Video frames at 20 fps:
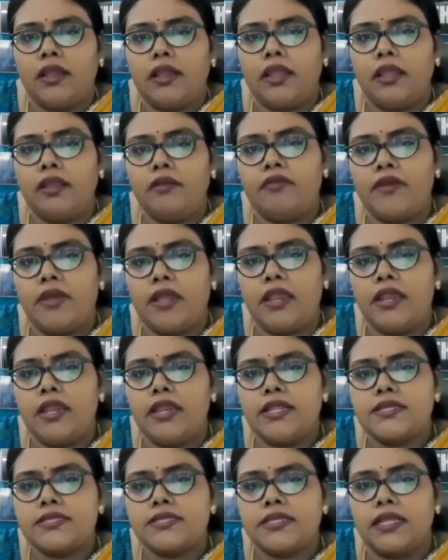if L
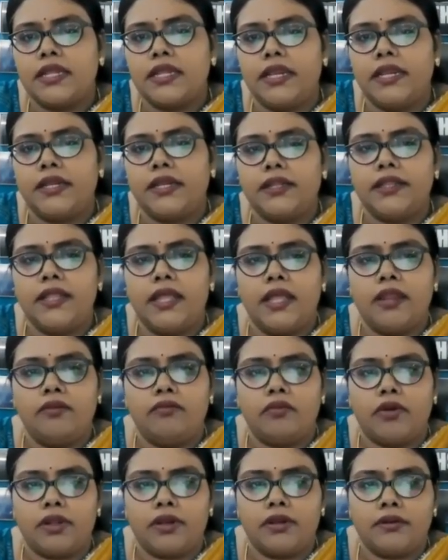is greater
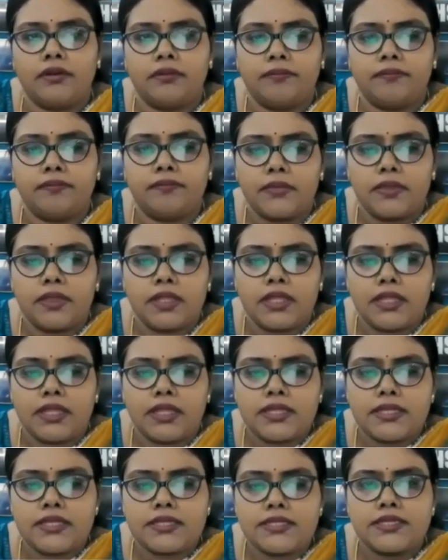than 1.
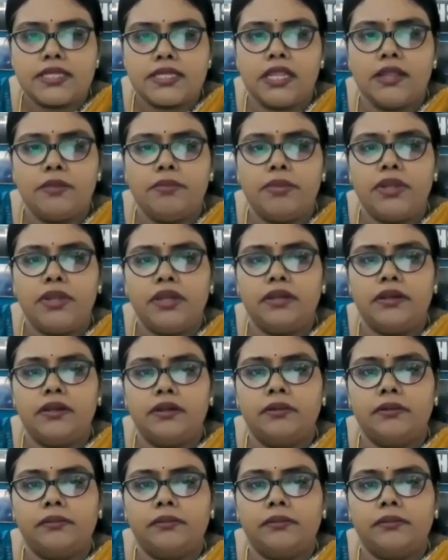C bit